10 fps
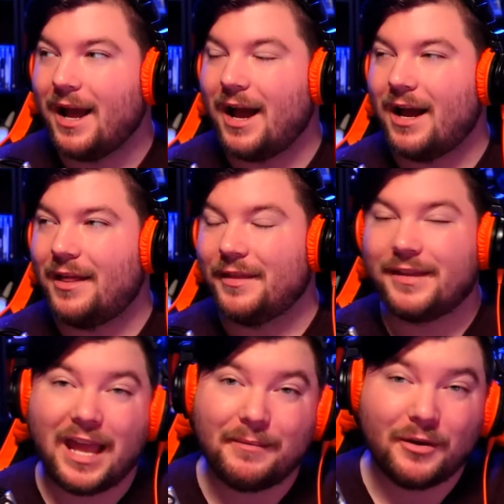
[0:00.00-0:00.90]
The
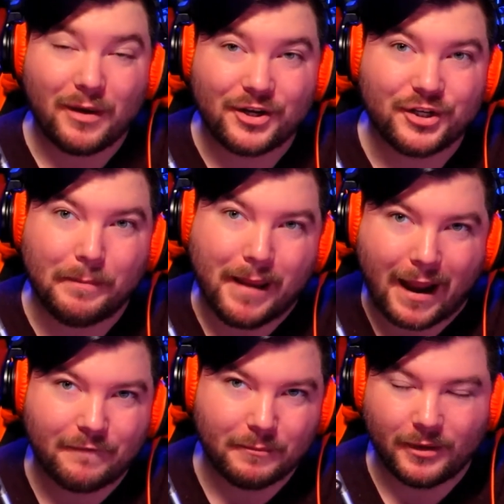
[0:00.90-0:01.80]
game in question,
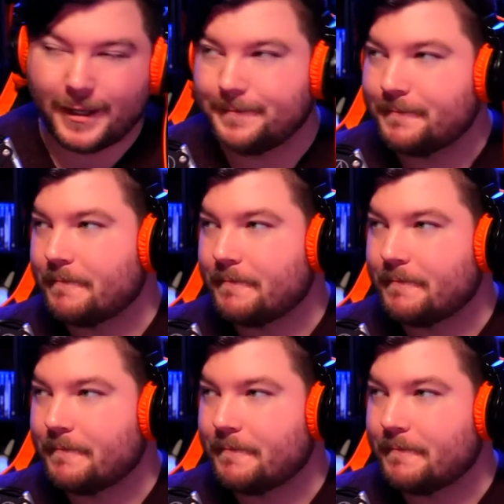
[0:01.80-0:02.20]
Back 4 Blood,